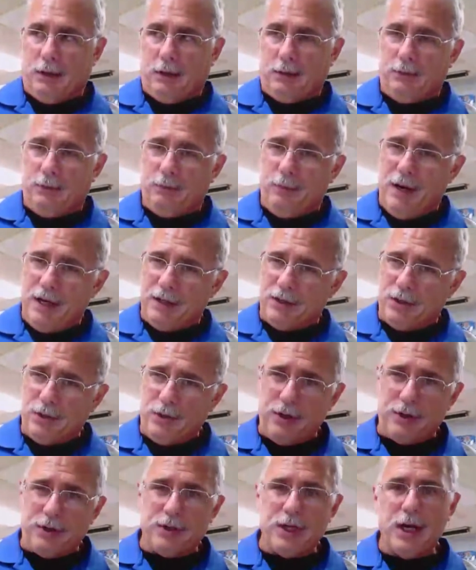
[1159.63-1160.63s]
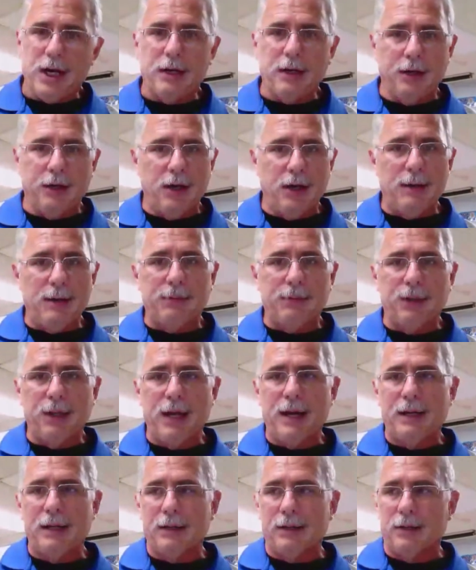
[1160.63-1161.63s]
make sure you're checking that
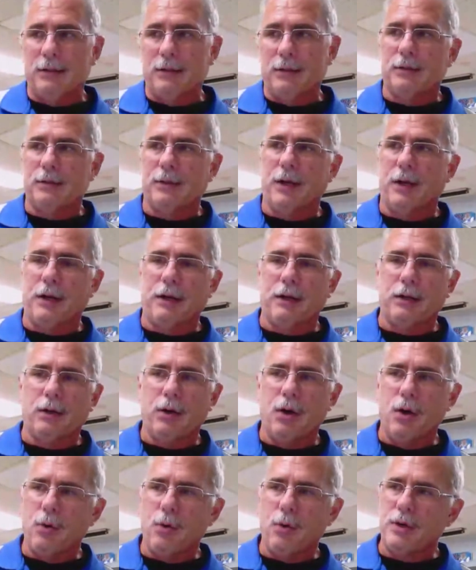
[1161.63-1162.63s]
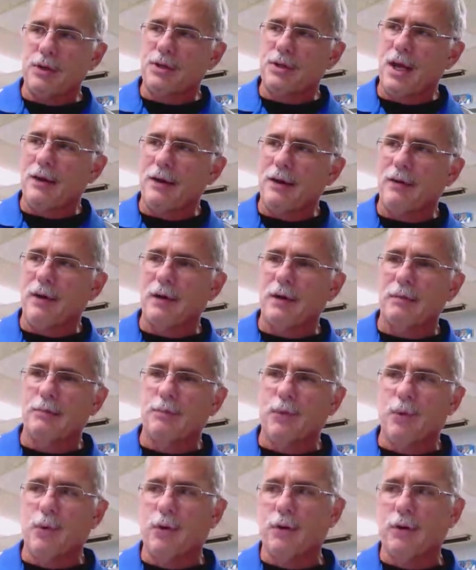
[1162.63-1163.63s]
planner. I always have on the
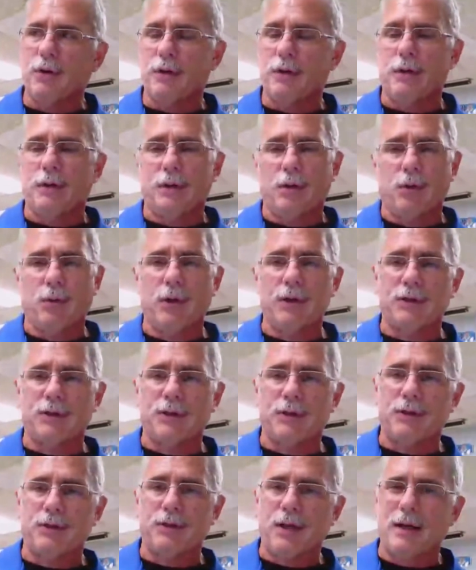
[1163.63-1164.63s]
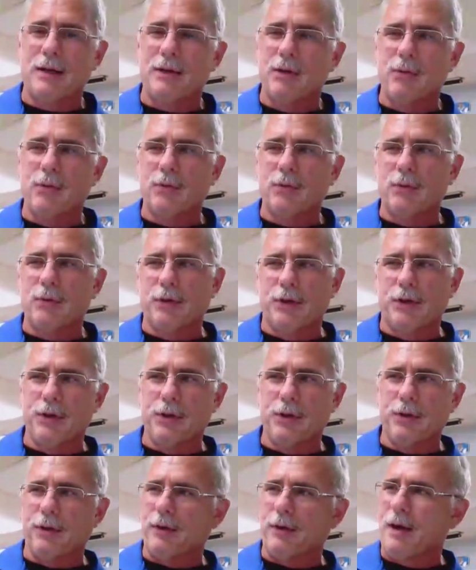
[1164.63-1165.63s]
board quizzes.
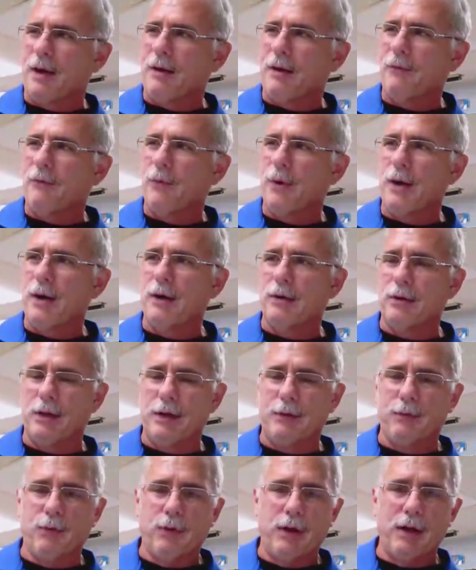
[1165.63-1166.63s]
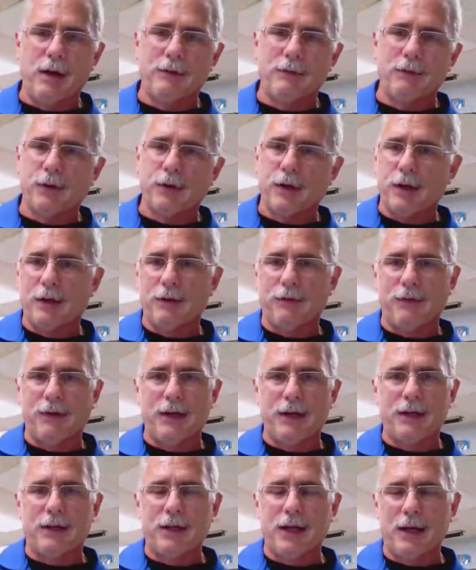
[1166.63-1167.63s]
I rarely will ever give
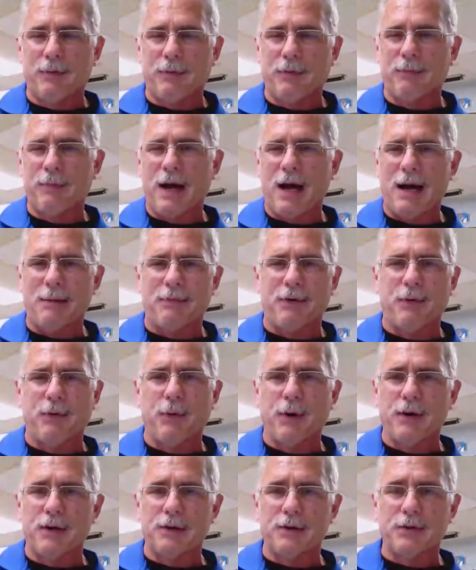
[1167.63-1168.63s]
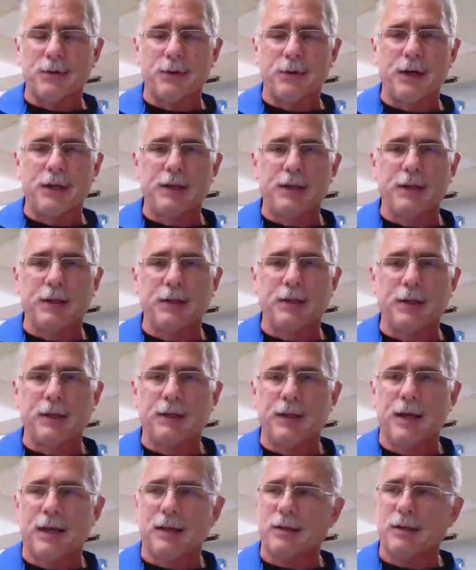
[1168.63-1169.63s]
any type of pop quiz or anything like
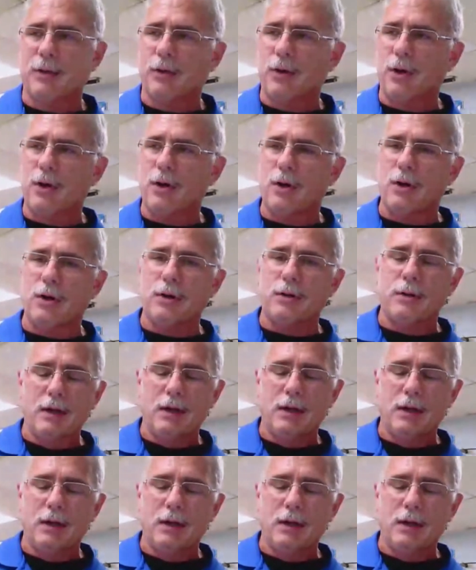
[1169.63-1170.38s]
that. They're all,